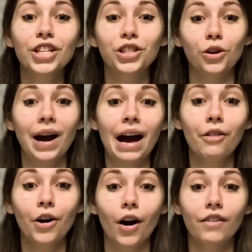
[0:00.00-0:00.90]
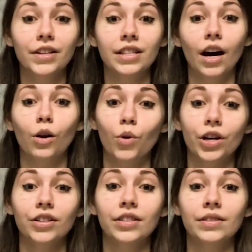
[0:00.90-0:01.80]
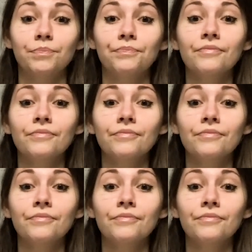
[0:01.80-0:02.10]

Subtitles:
So how the CoffeeSock works